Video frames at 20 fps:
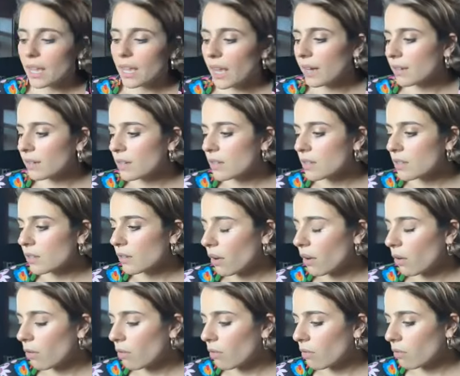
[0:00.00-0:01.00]
And, you
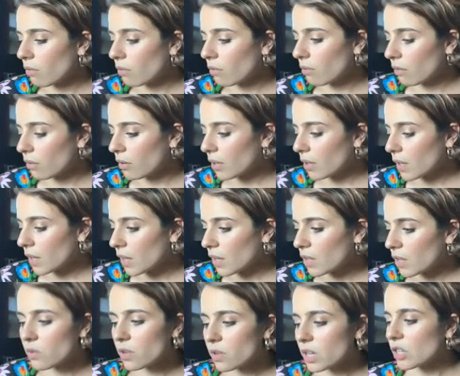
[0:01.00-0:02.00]
know,
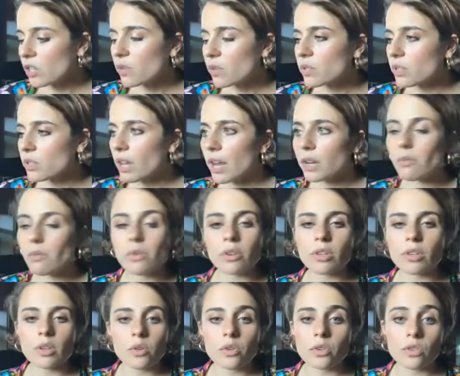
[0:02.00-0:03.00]
you can use it anywhere
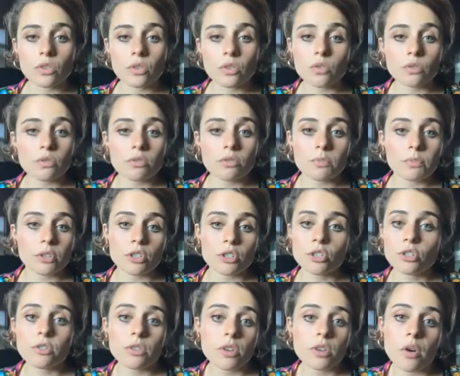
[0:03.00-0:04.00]
that you'd use
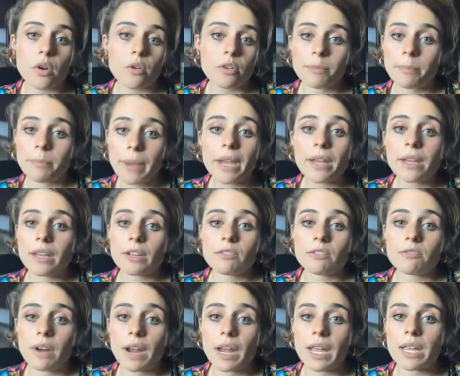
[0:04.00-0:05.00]
prosciutto or
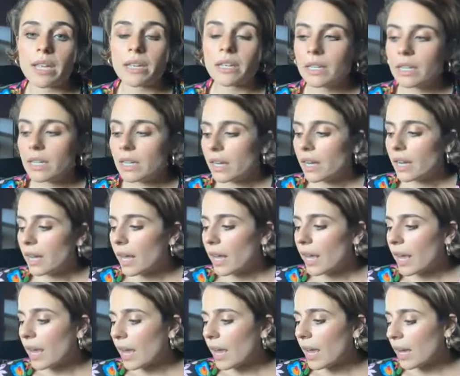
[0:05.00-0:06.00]
bacon, right?
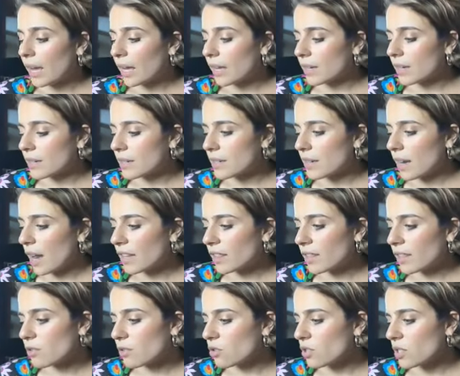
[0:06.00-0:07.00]
And I
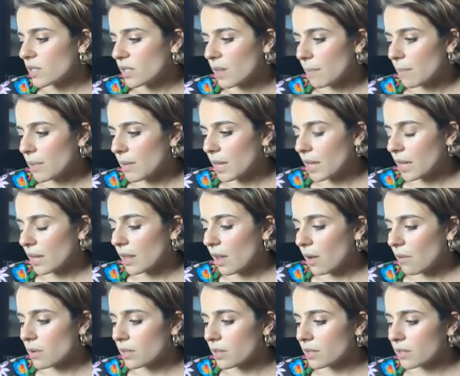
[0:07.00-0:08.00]
thought it was just something
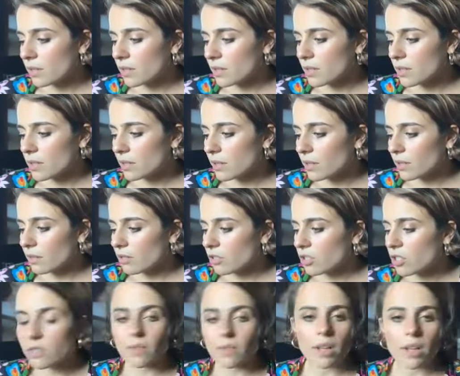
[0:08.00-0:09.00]
that was,
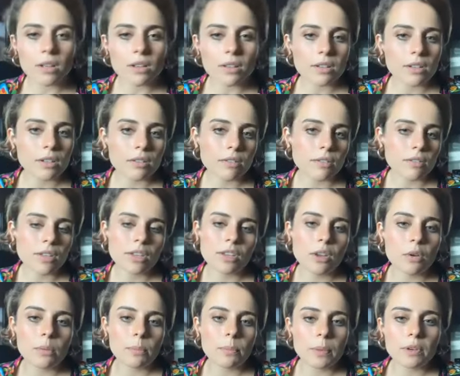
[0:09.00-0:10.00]
just felt a little, you
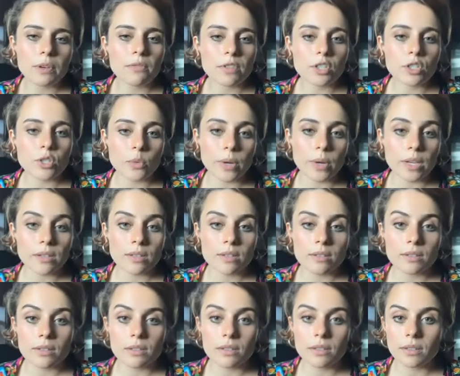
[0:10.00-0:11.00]
know, a bit of a
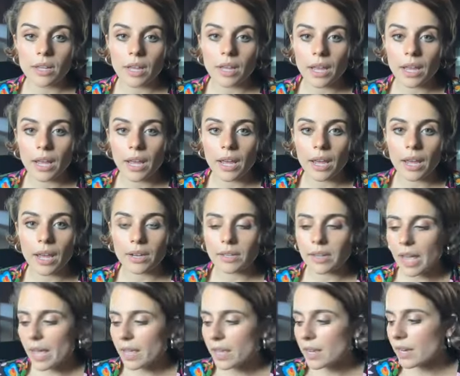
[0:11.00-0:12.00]
twist
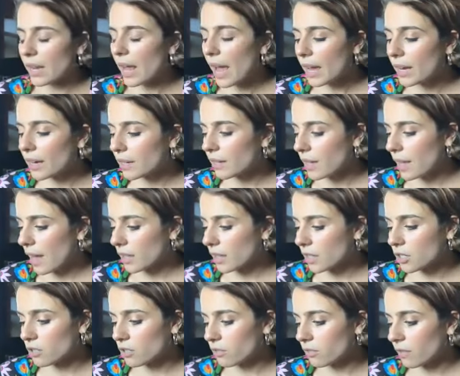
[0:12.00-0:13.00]
and added the
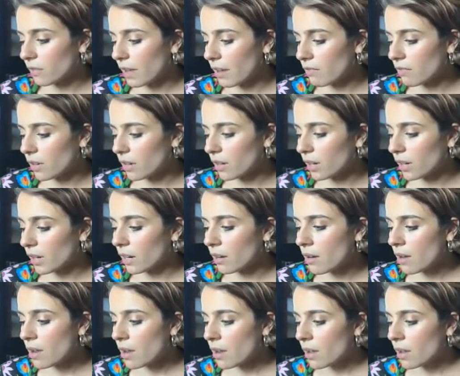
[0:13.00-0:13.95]
extra flavor.